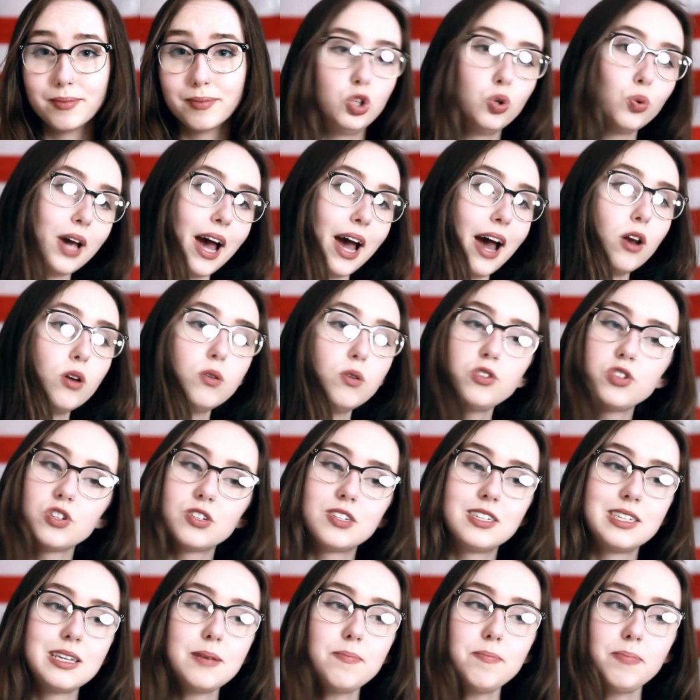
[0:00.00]
You cannot
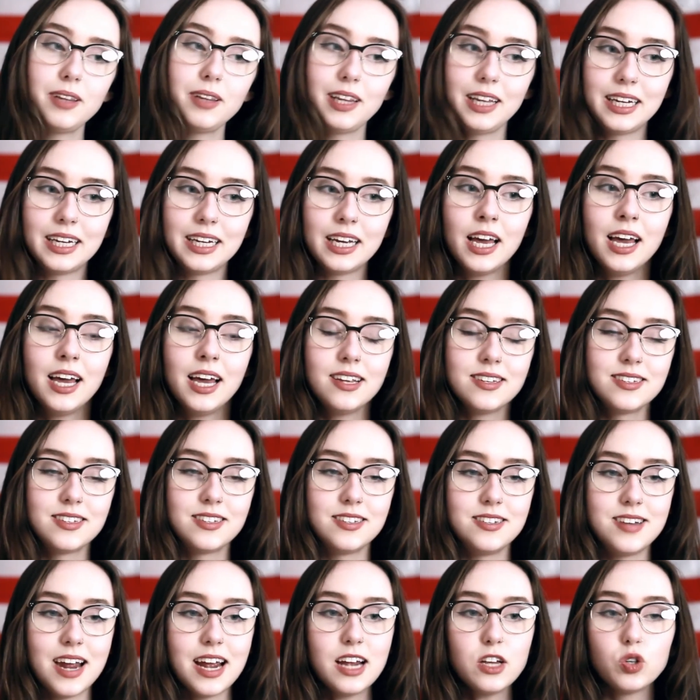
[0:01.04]
just simply
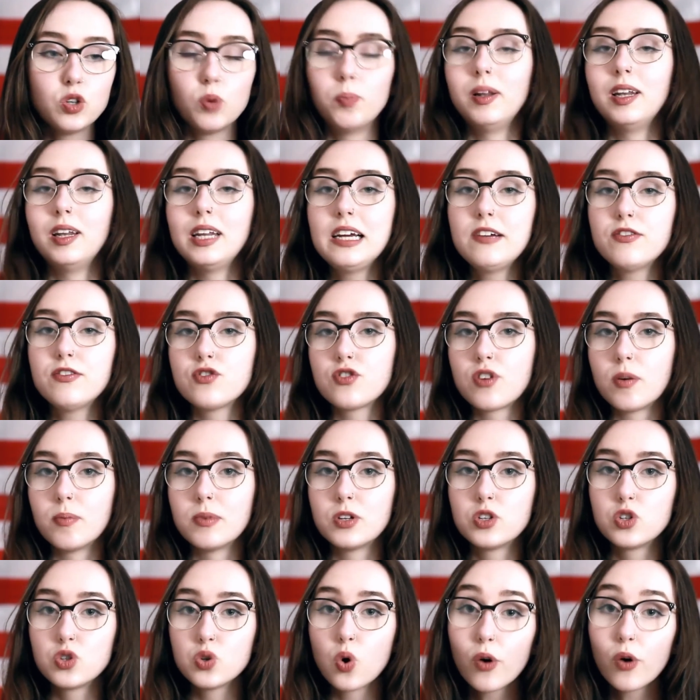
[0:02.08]
state your beliefs from a
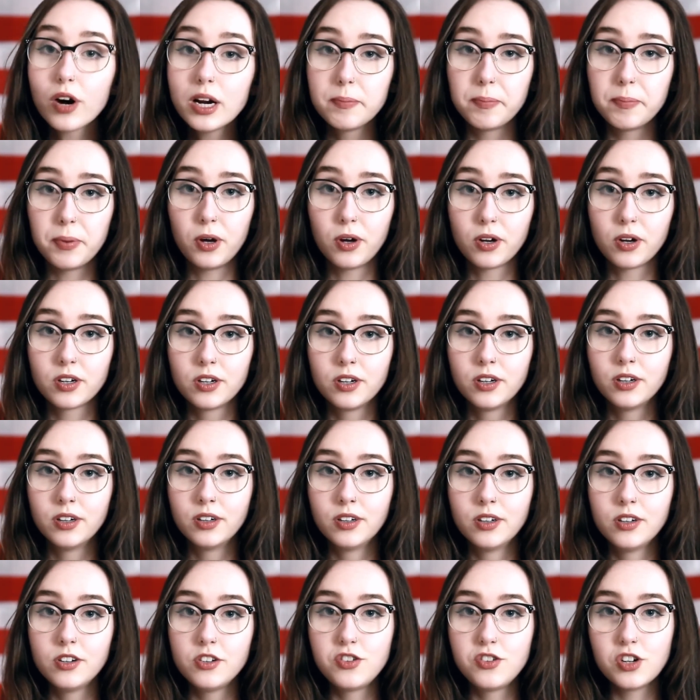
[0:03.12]
storybook,
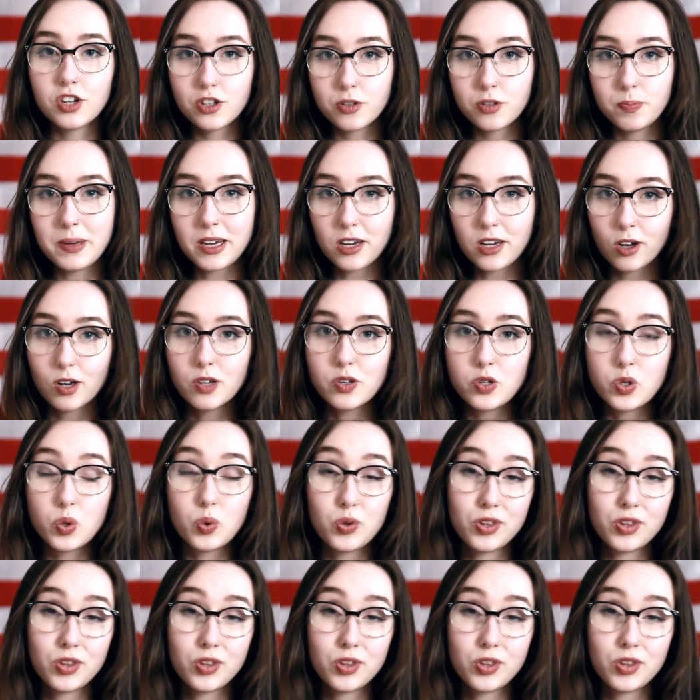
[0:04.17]
just because you